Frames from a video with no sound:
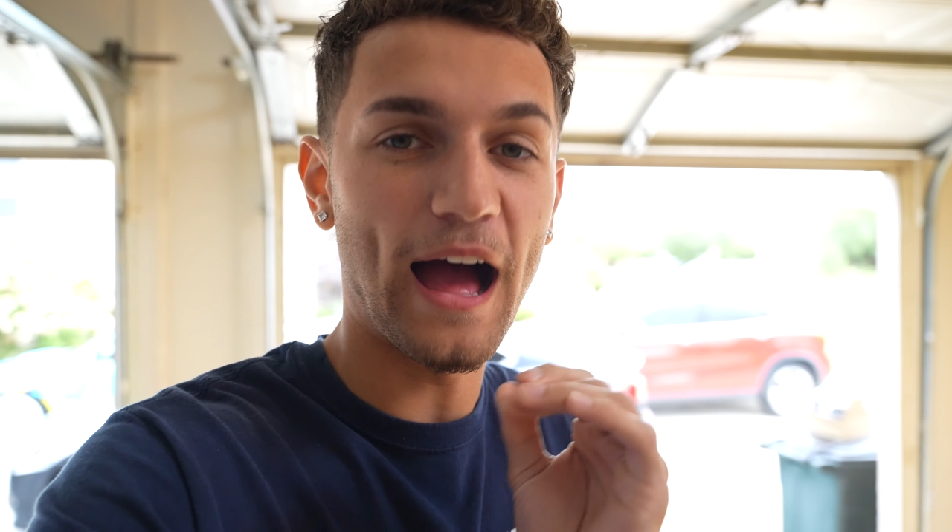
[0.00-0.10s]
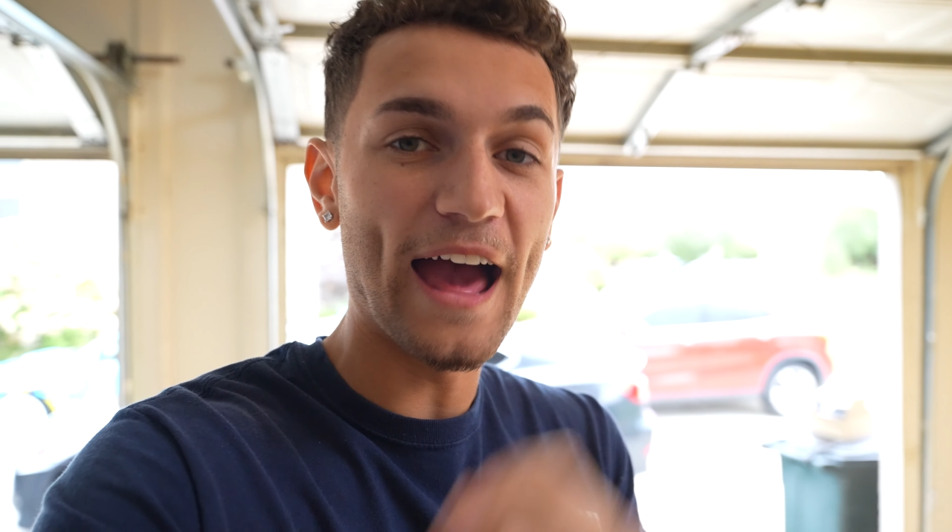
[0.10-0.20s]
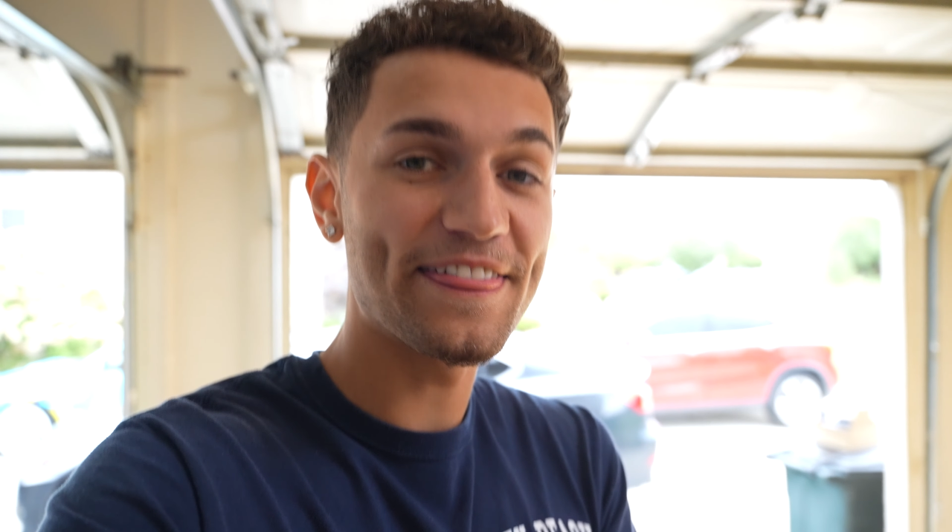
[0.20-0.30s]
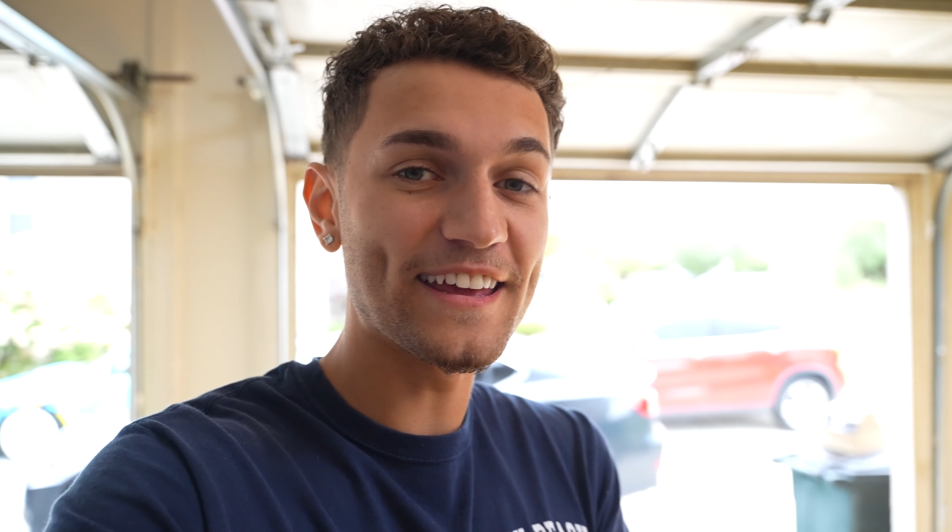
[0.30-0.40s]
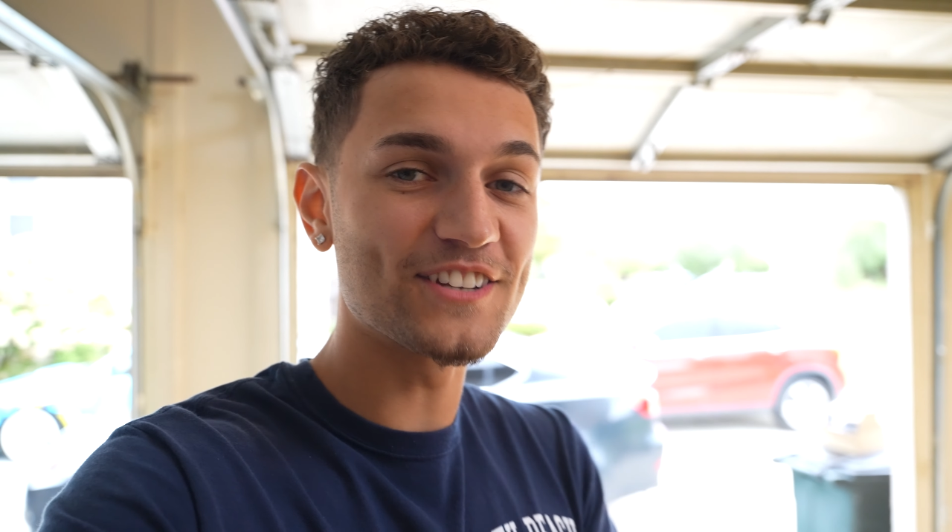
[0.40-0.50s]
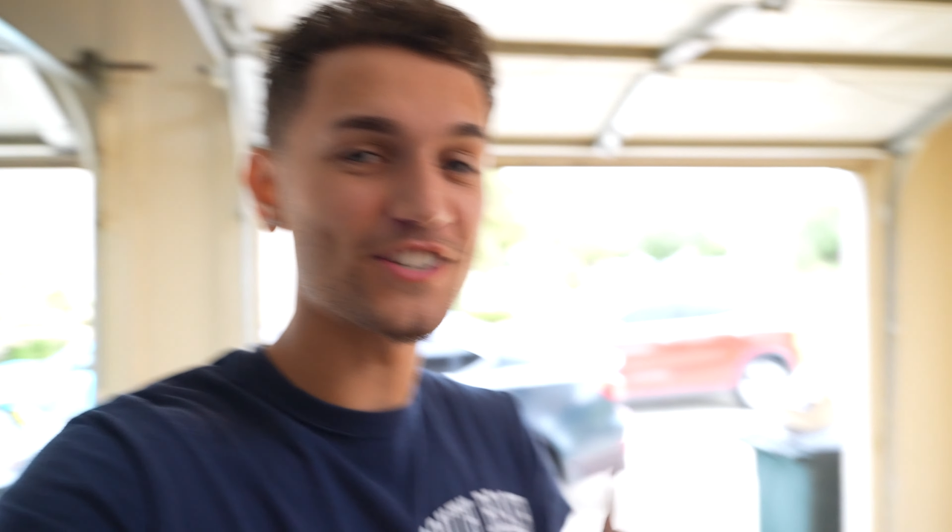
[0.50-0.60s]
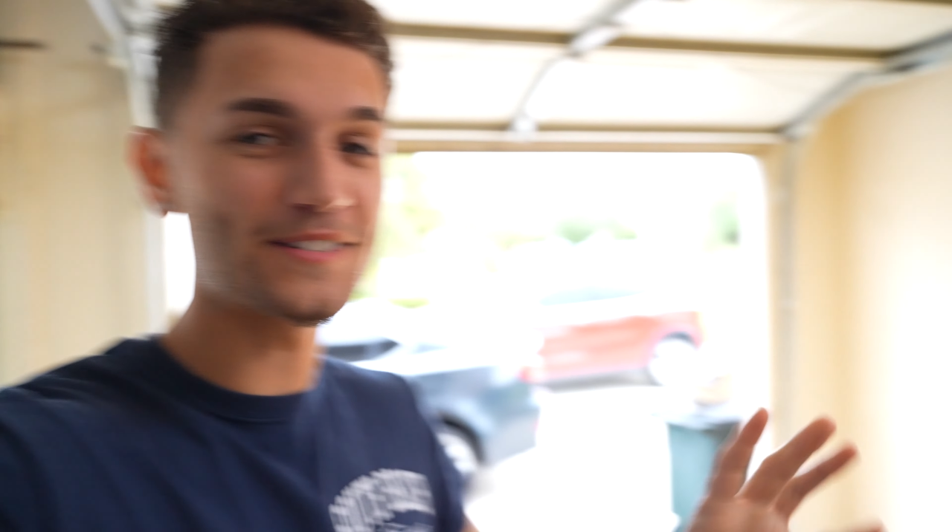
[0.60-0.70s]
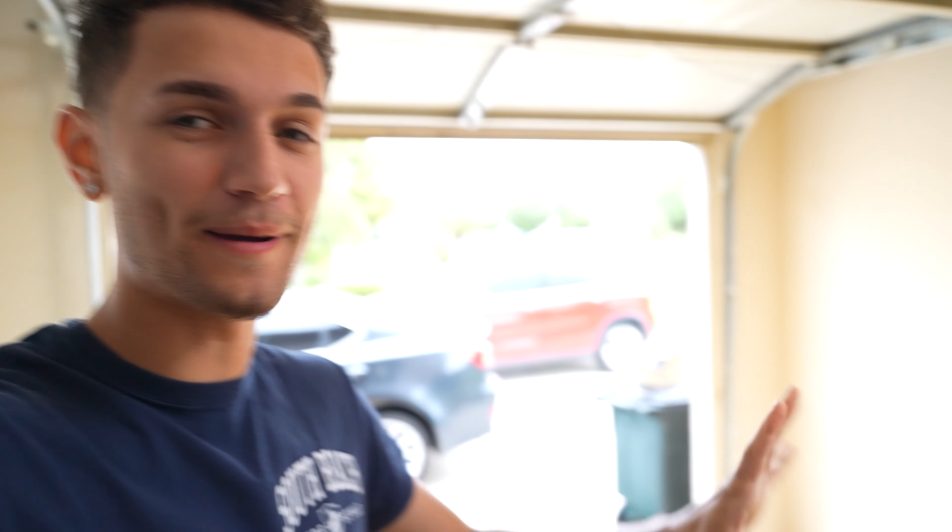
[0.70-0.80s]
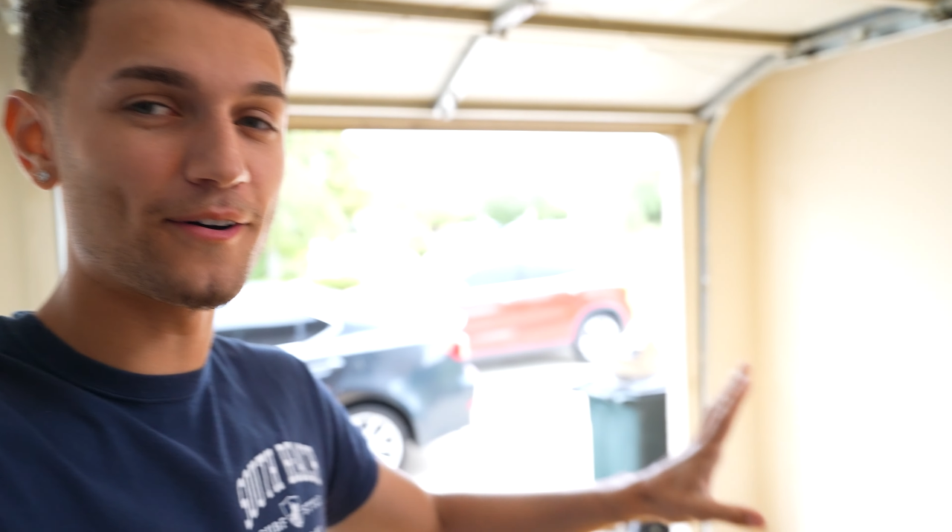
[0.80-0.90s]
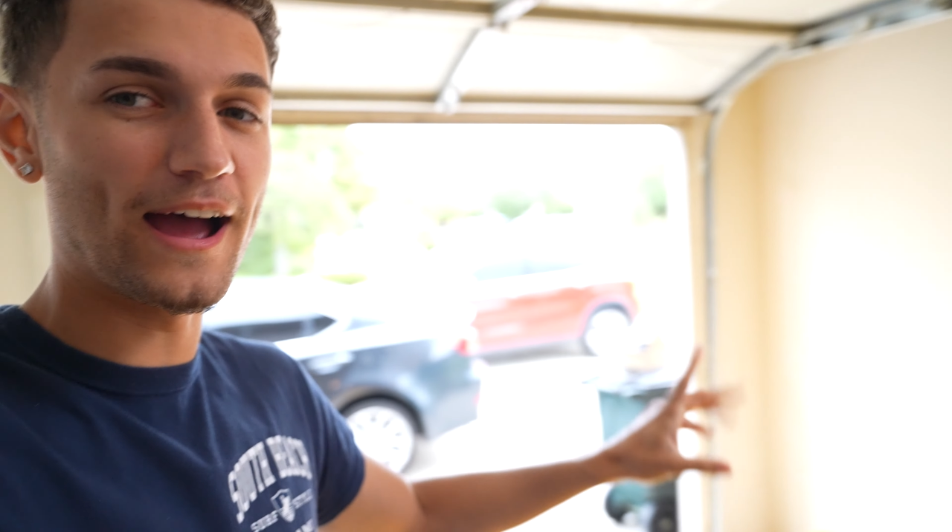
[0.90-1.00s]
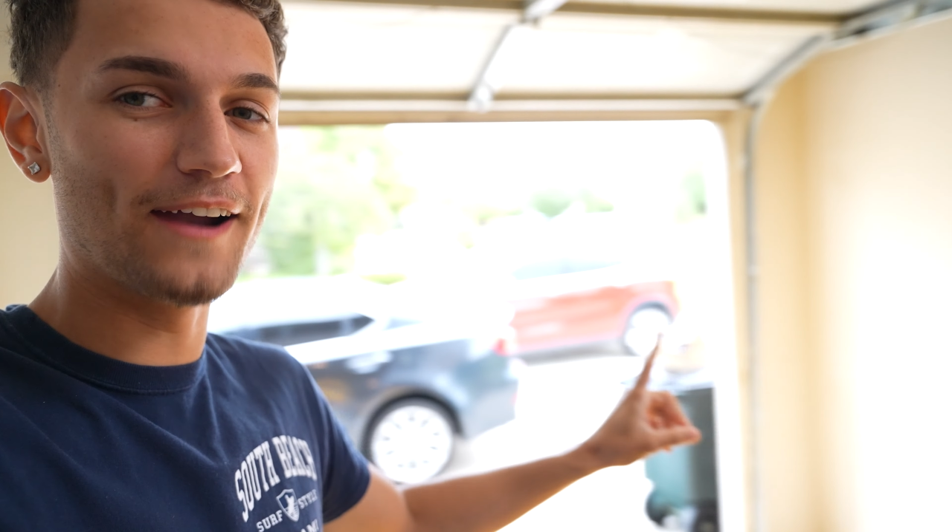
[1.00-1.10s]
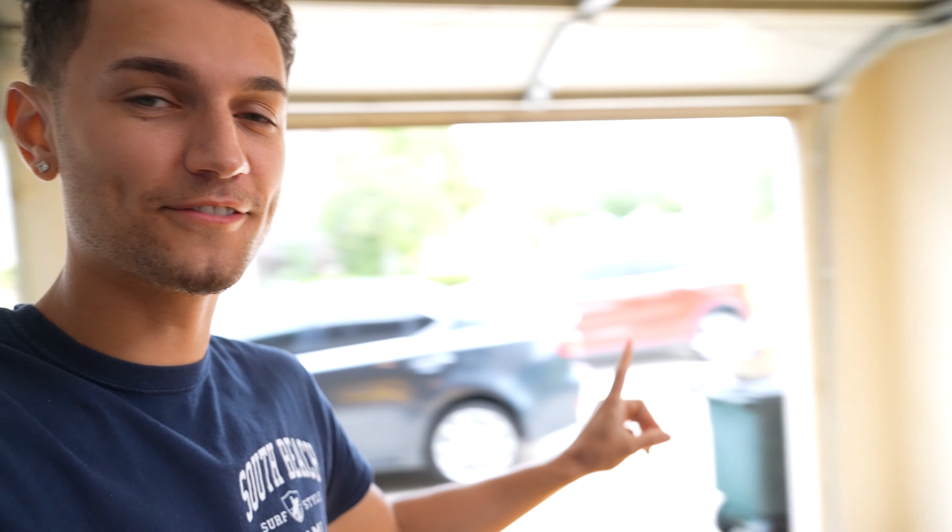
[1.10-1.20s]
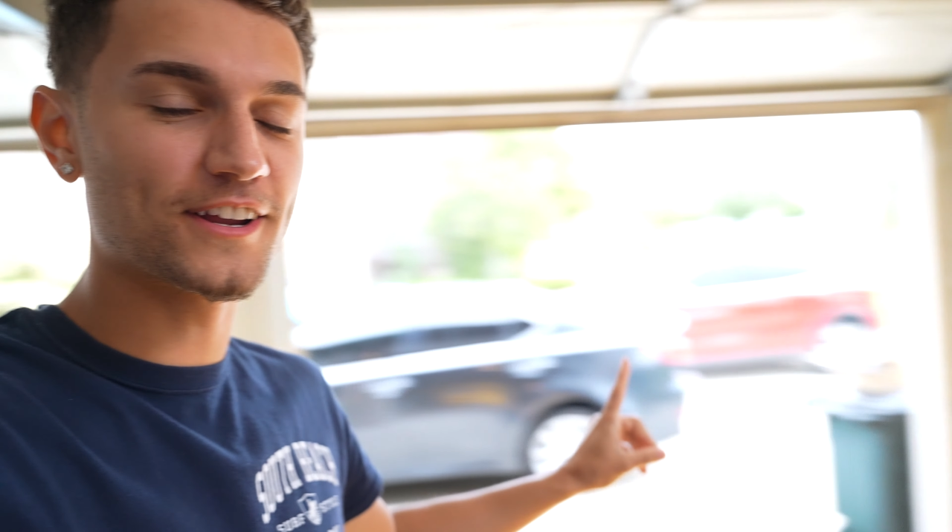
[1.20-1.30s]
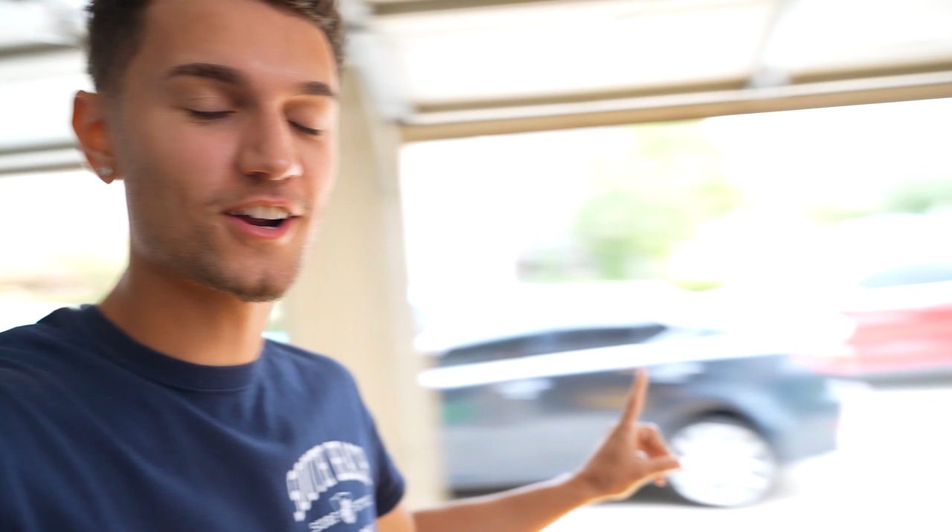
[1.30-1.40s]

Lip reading: I think just about every